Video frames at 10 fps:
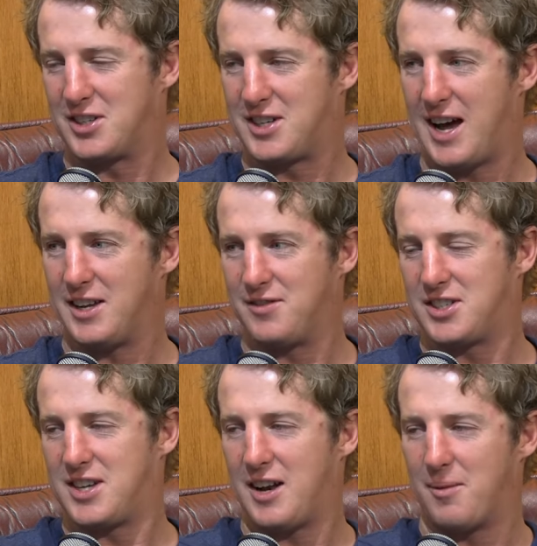done you've
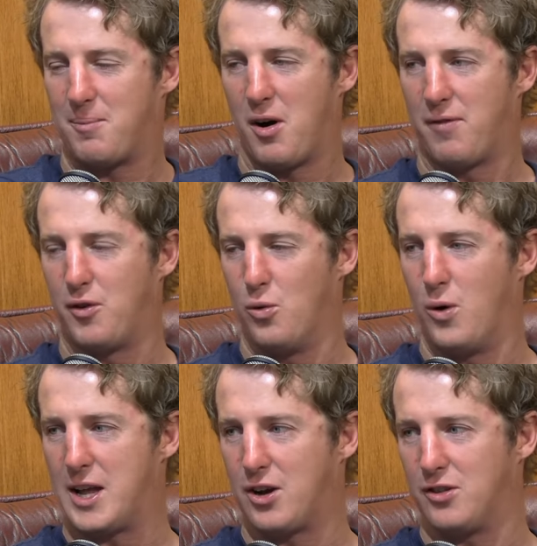just done a, a, full
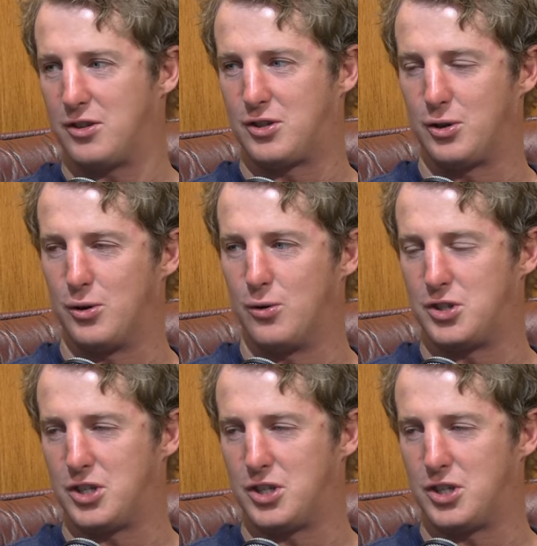week on the tools.